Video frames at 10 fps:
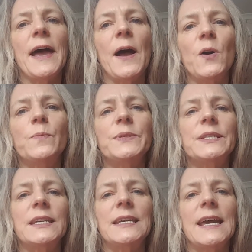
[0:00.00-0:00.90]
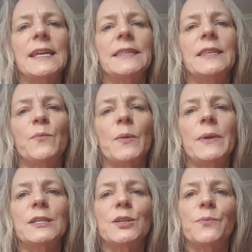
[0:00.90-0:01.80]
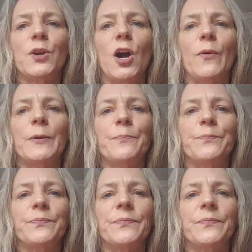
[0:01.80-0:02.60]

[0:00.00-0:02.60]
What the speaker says: helps to get the momentum going.